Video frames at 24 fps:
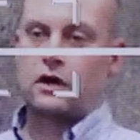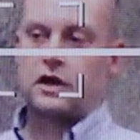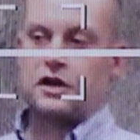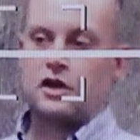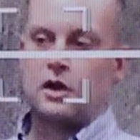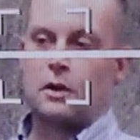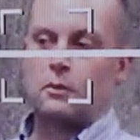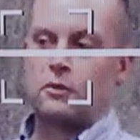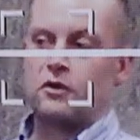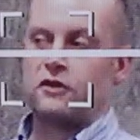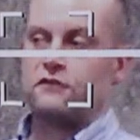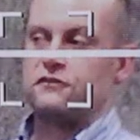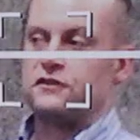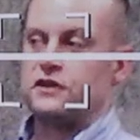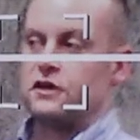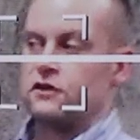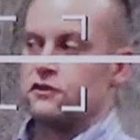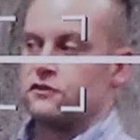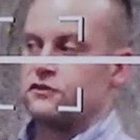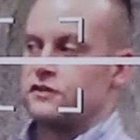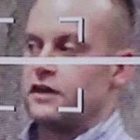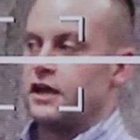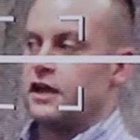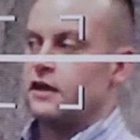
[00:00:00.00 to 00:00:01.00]
And this is Trey
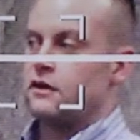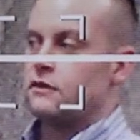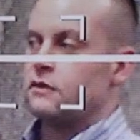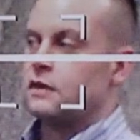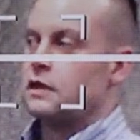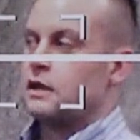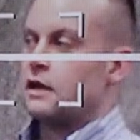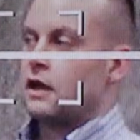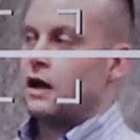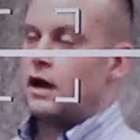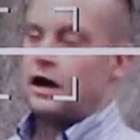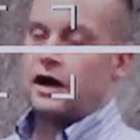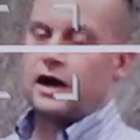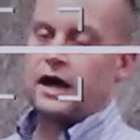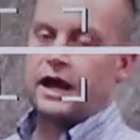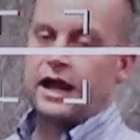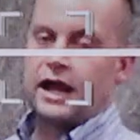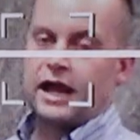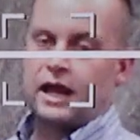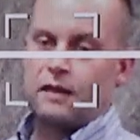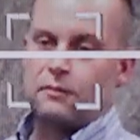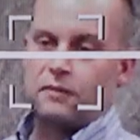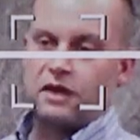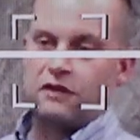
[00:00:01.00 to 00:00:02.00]
Small, the
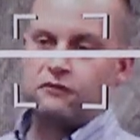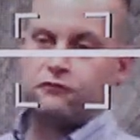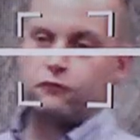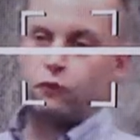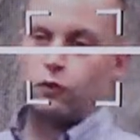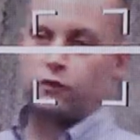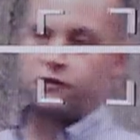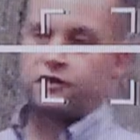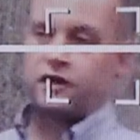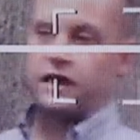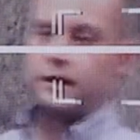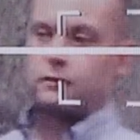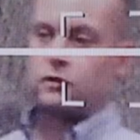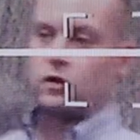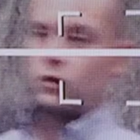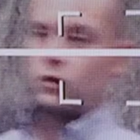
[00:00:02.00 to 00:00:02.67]
founder and CEO of